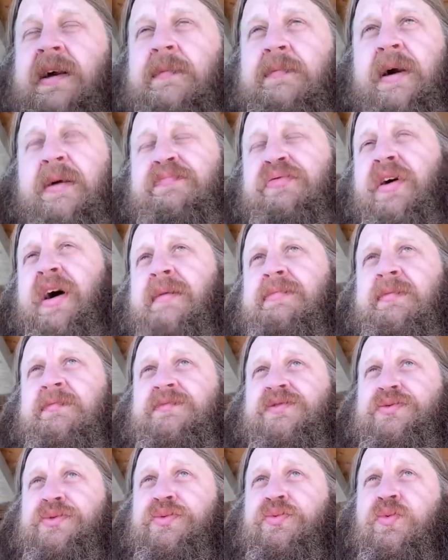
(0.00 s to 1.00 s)
my
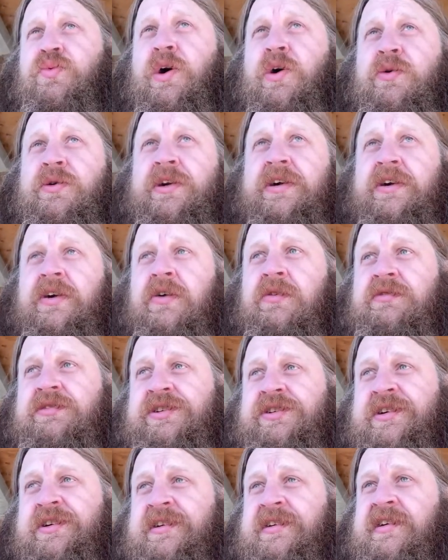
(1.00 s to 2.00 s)
problems with woke
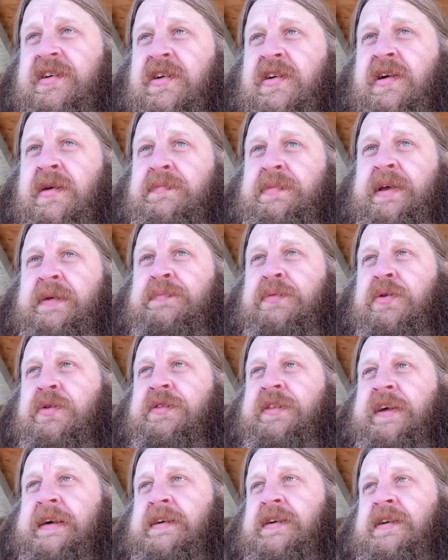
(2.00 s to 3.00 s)
culture are people
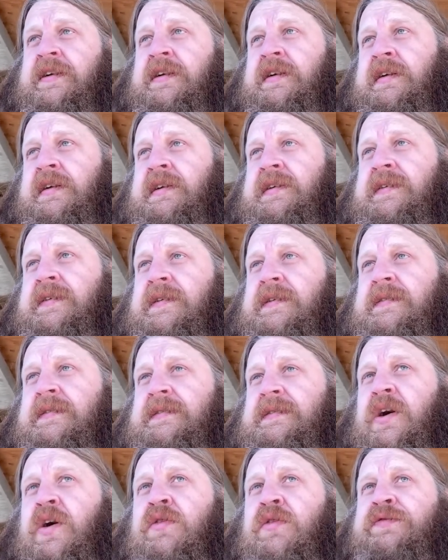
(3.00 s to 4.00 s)
that are
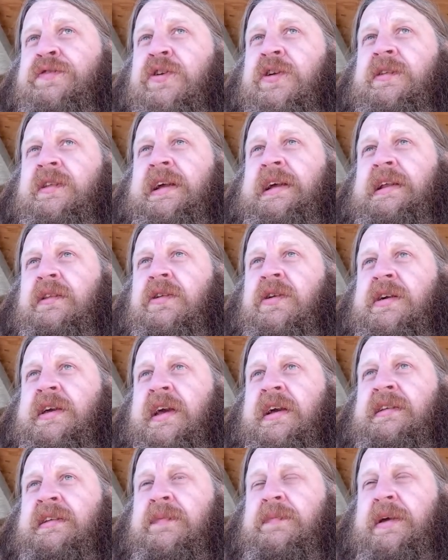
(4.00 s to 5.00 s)
overtly
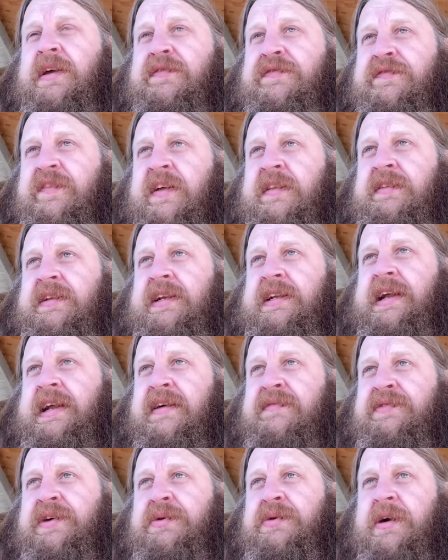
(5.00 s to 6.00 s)
looking to be offended
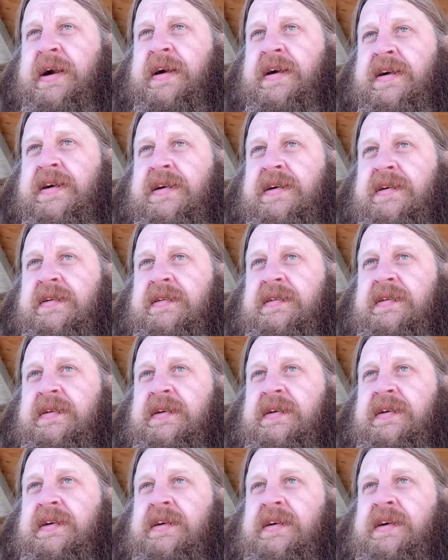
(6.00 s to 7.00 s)
everywhere.
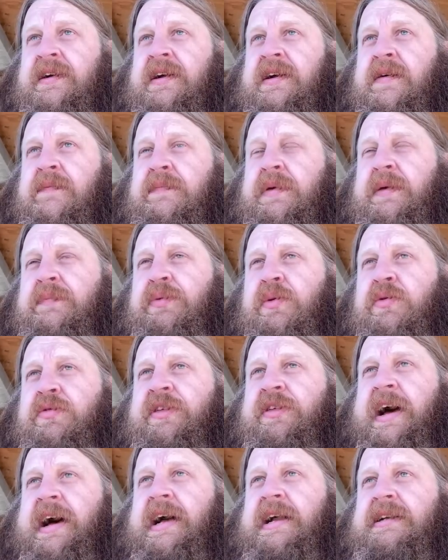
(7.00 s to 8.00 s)
People
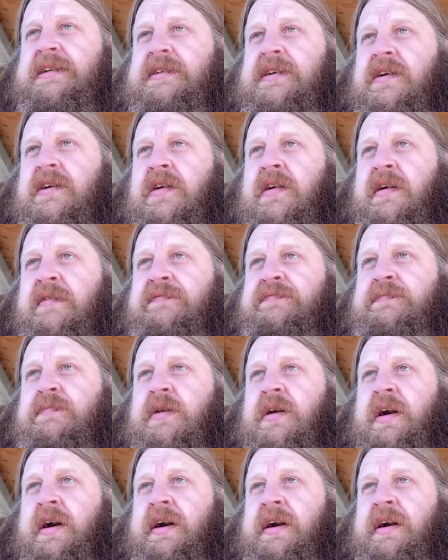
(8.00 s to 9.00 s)
that are
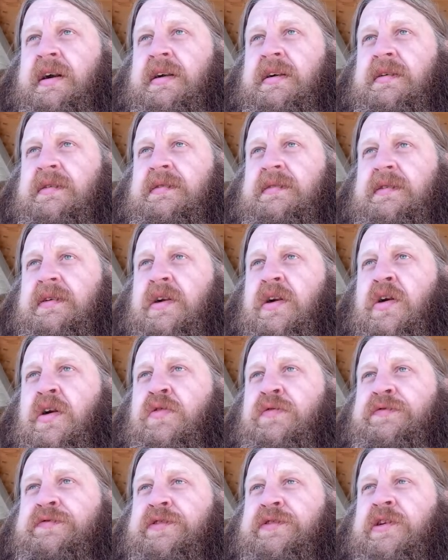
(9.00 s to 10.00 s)

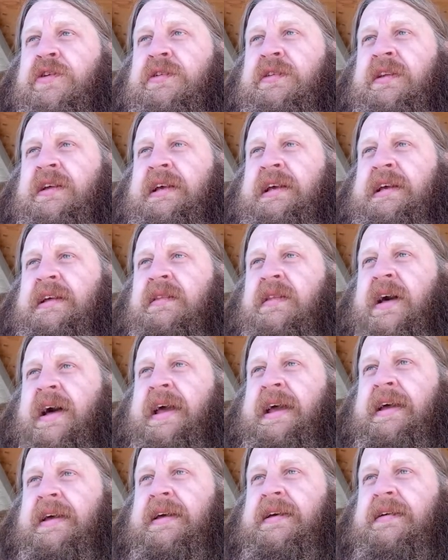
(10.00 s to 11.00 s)
overtly
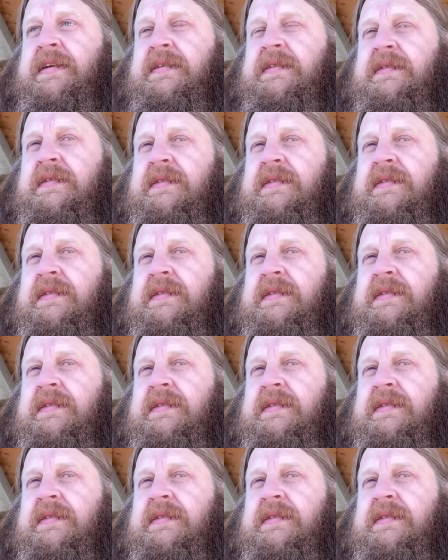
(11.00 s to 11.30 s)
like,